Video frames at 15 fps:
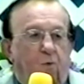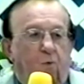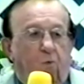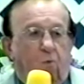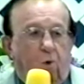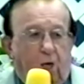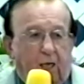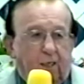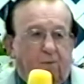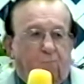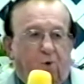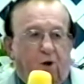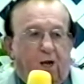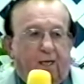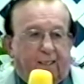one
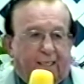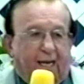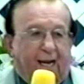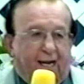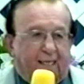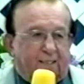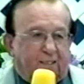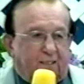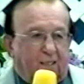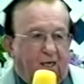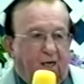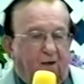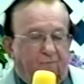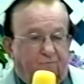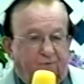broadcast
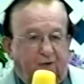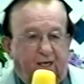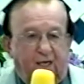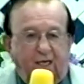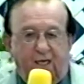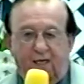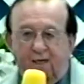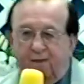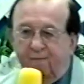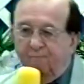of the